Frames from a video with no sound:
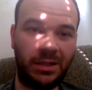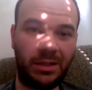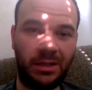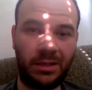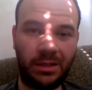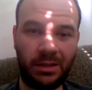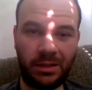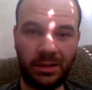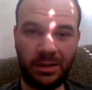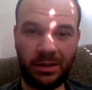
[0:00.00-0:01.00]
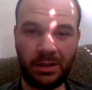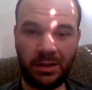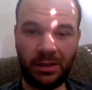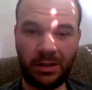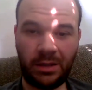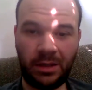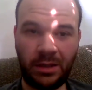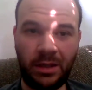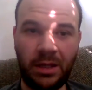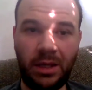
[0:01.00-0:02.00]

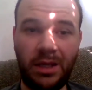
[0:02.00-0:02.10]
[no speech]